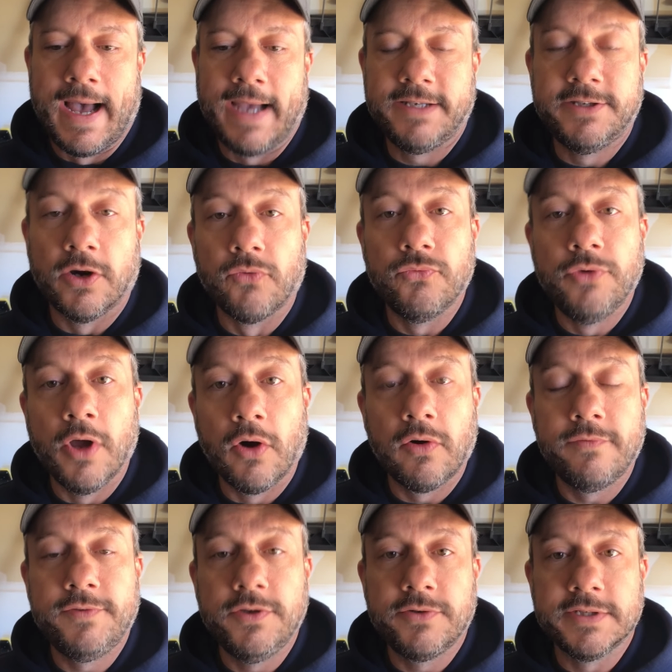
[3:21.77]
I don't know
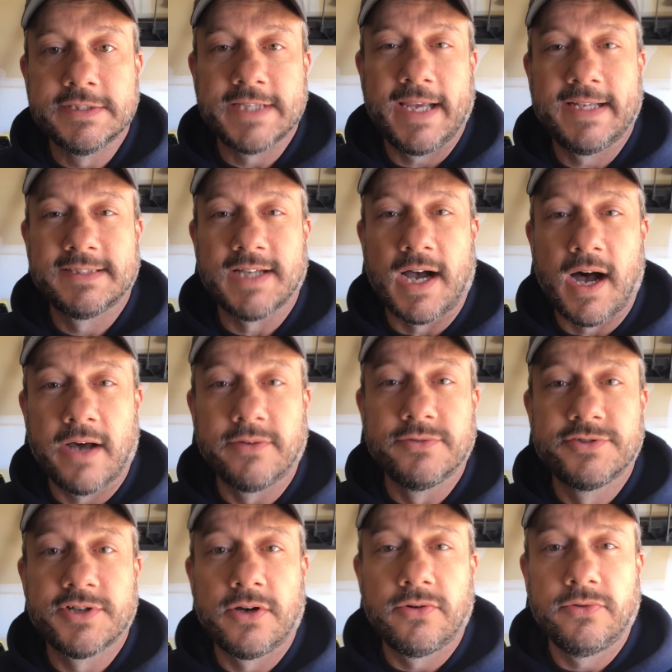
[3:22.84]
if you can take it to
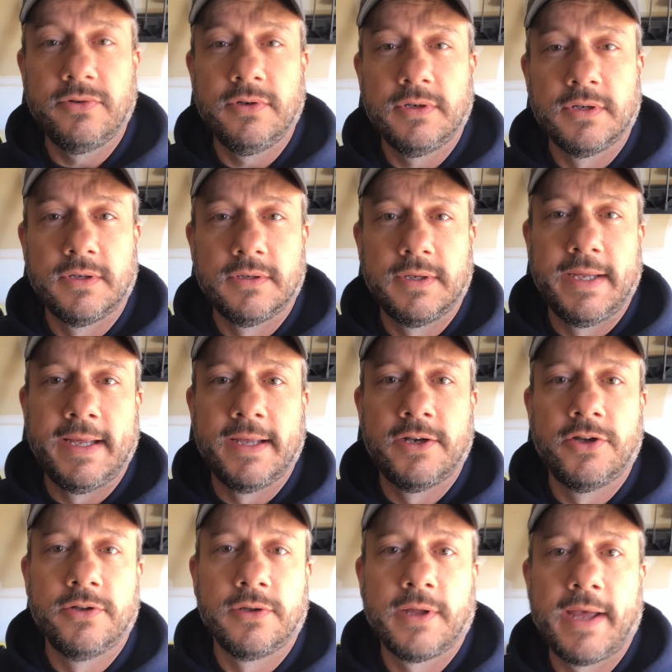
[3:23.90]
AutoZone
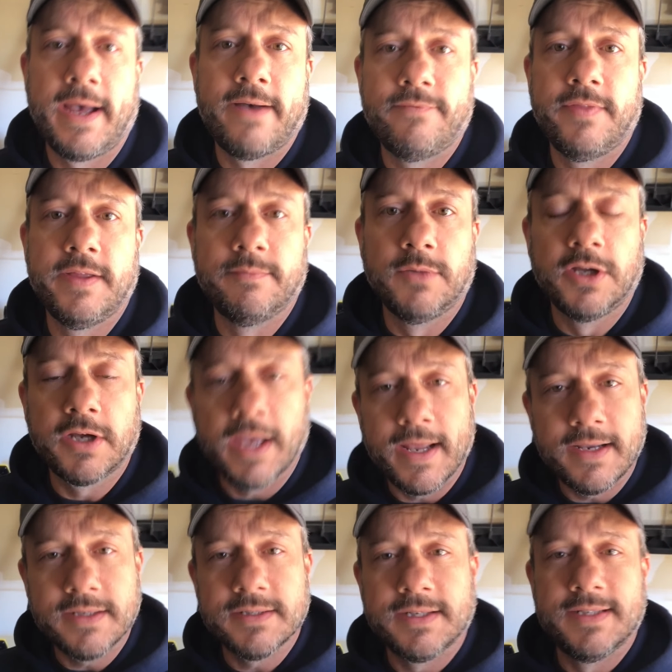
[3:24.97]
and have them look
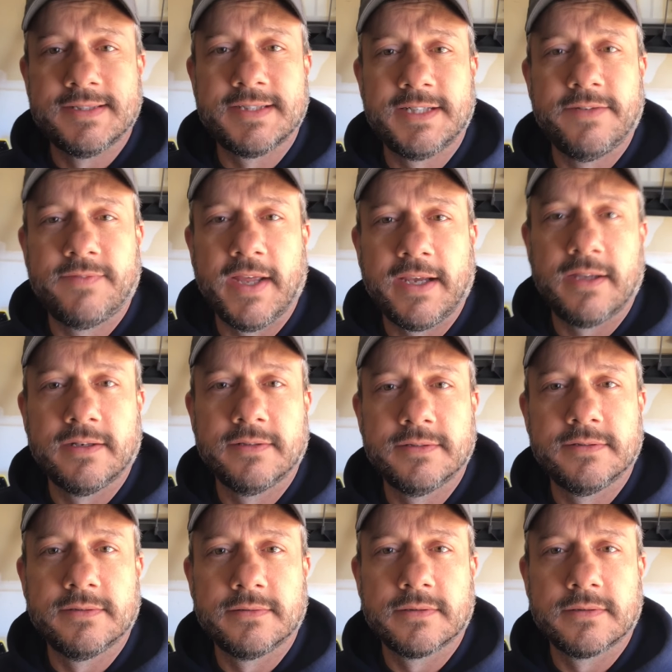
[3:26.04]
at it and see if they can